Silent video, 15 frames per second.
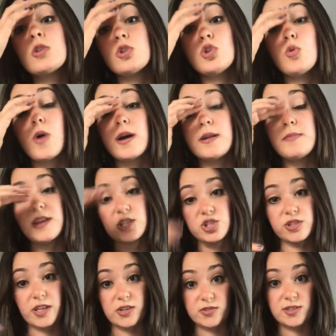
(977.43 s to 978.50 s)
You want to make
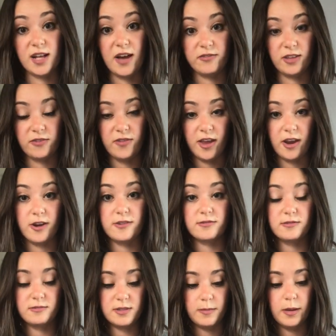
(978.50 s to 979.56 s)
sure that you still have enough hair
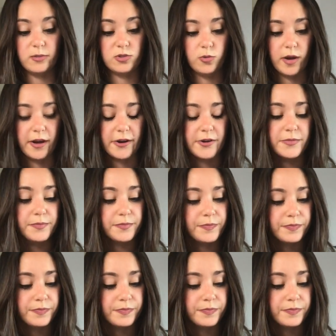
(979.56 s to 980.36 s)
to be able to wear it.